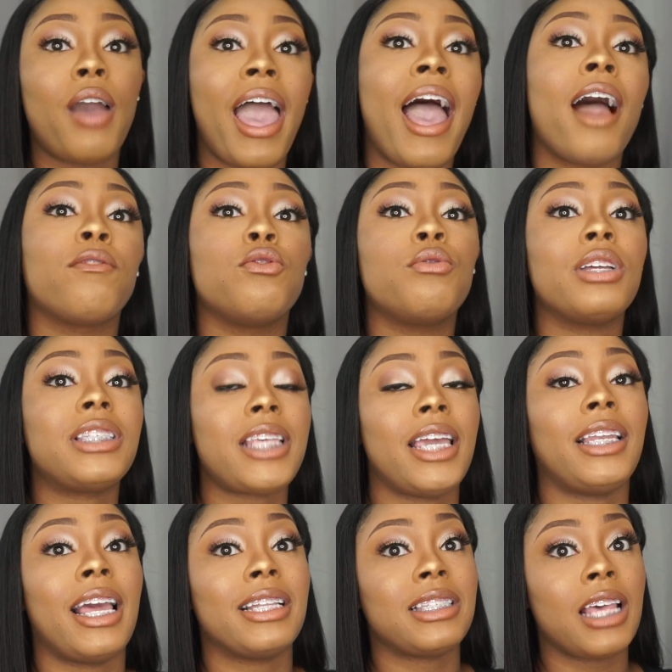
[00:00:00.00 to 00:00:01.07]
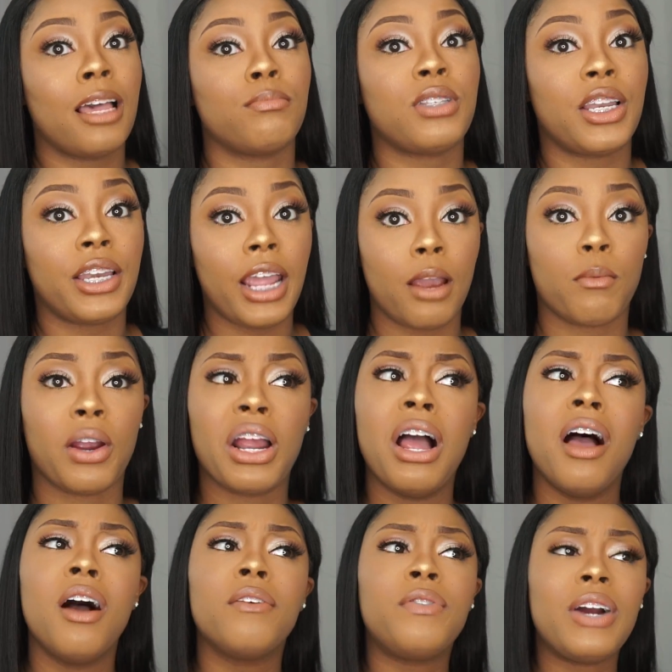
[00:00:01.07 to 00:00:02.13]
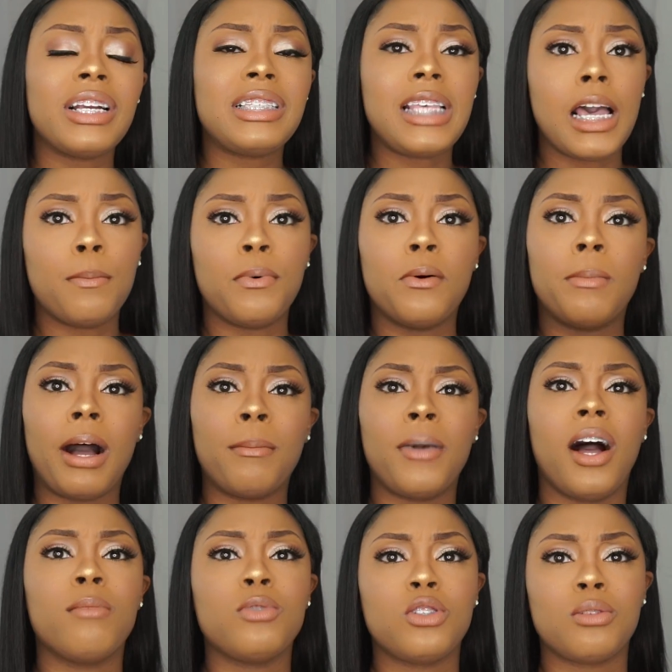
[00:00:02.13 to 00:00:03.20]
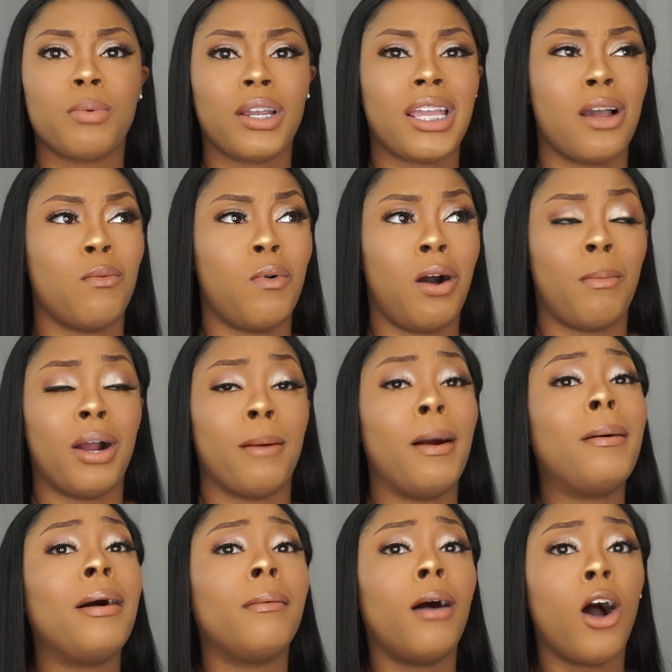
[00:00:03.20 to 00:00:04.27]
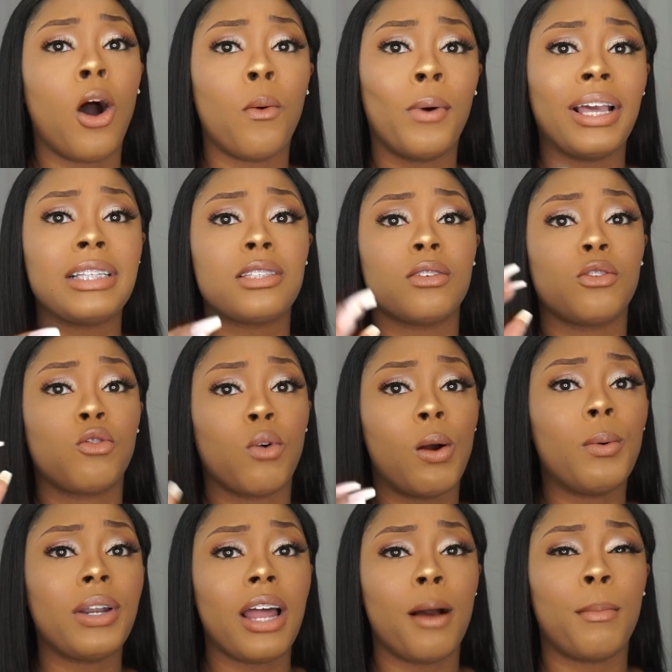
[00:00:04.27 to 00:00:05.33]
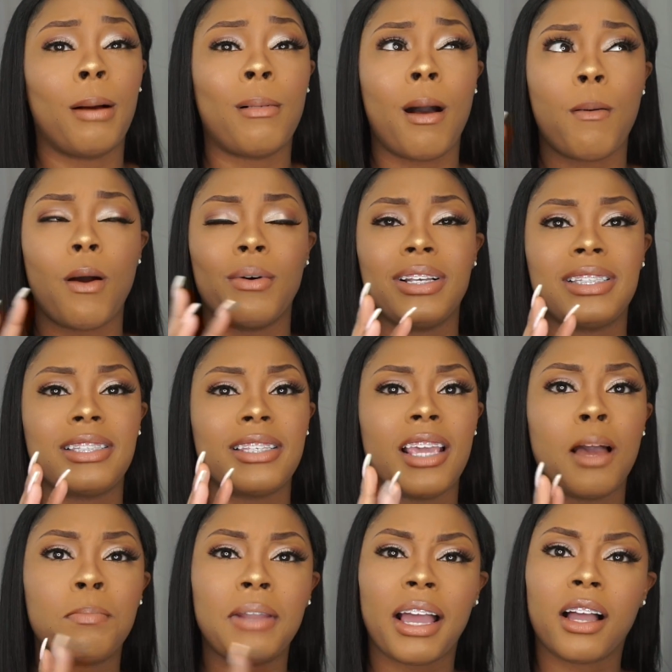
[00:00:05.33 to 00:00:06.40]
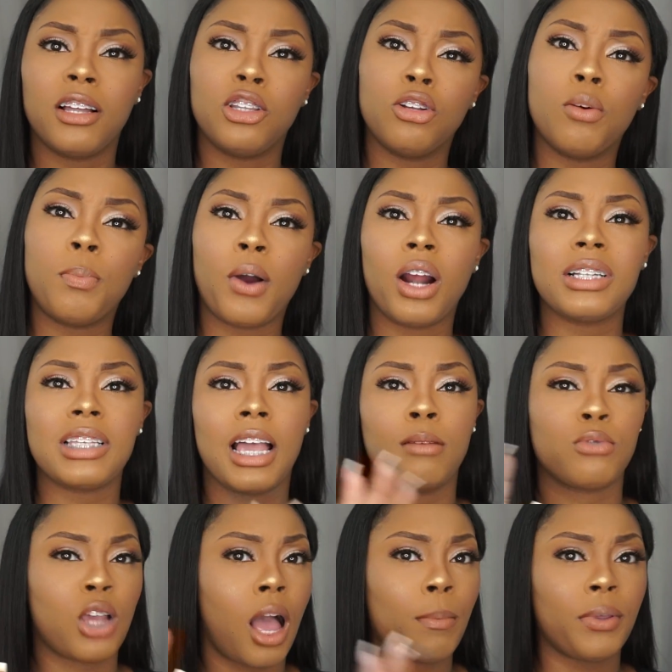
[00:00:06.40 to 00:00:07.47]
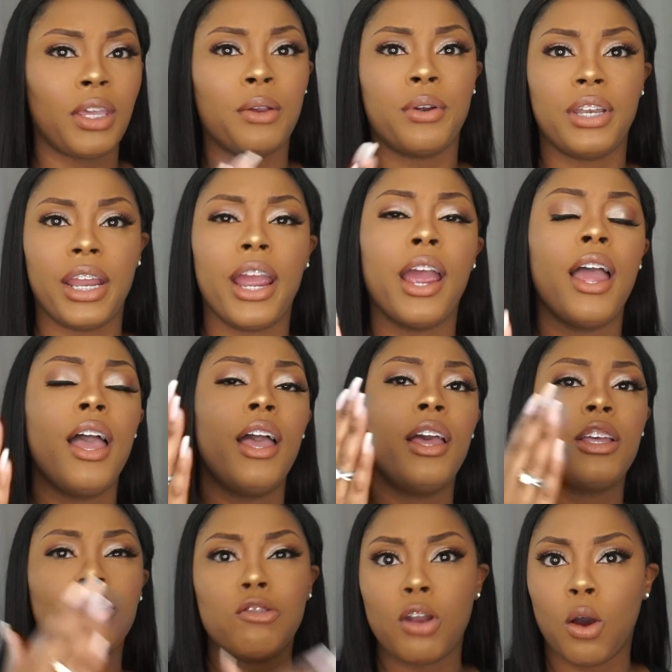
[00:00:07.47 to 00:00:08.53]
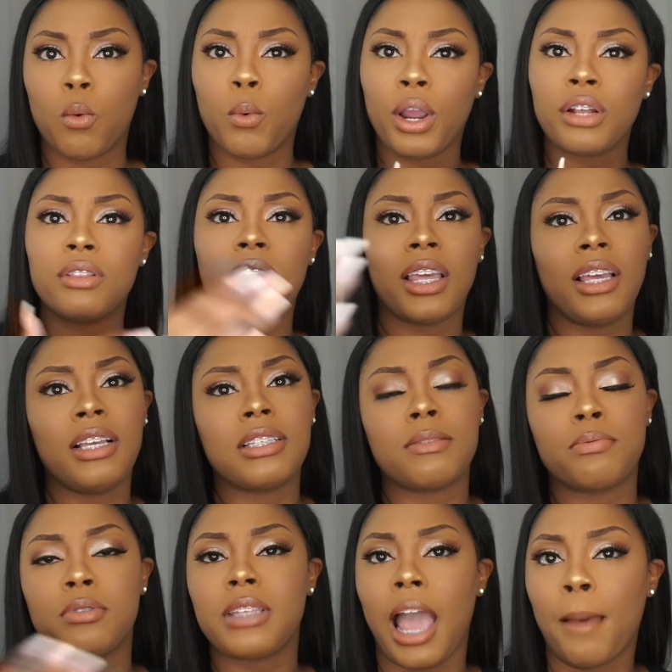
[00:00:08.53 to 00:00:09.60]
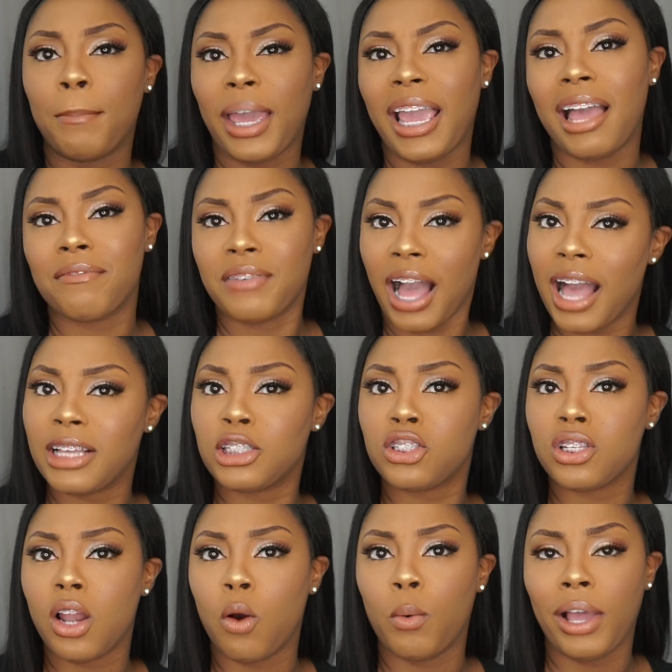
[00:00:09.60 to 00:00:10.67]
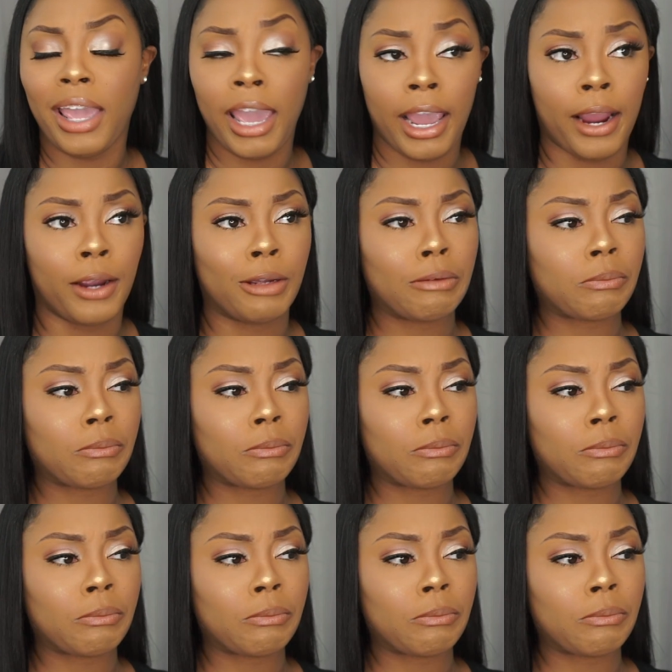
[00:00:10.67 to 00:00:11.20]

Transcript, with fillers: have, you can take that time to network. For example, my mom used to work at Walmart. My mom always growing up, my mom always kept like a little part-time job here and there, you know, where things may have gotten slow with hair.